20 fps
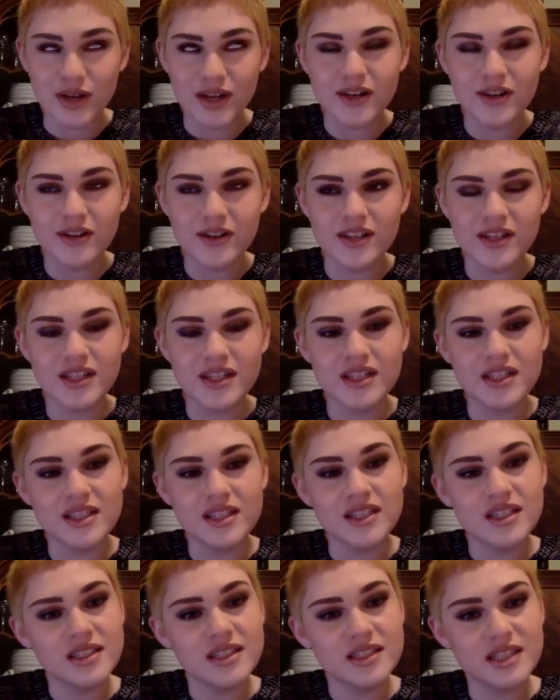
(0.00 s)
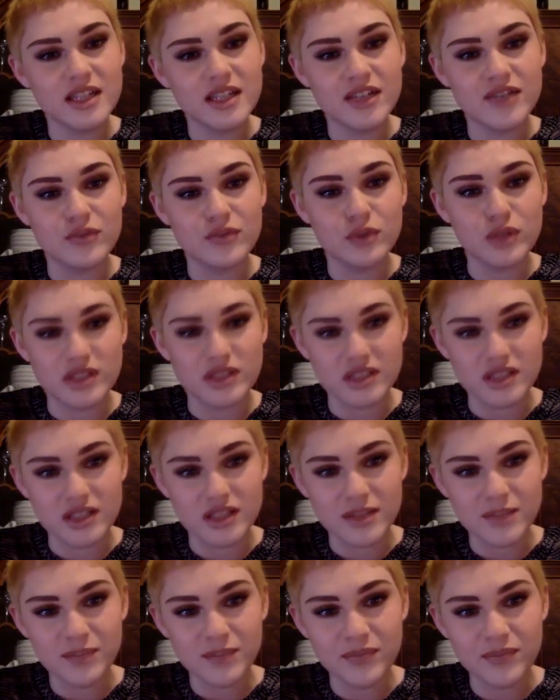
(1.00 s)
near the city of
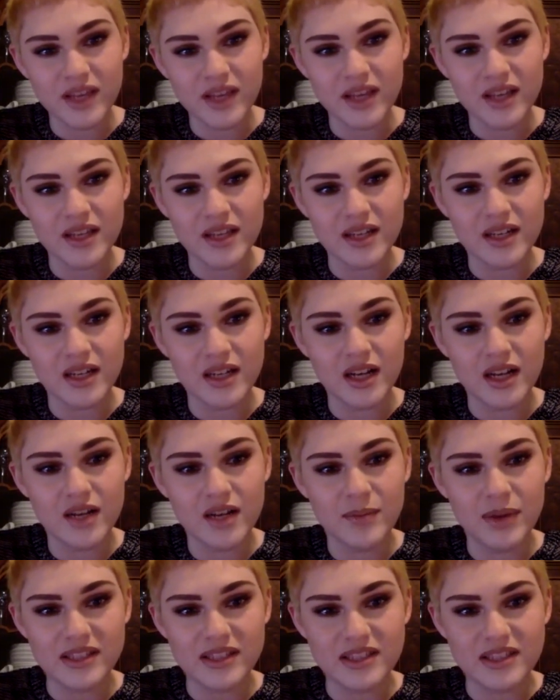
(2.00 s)
Worcester in Massachusetts.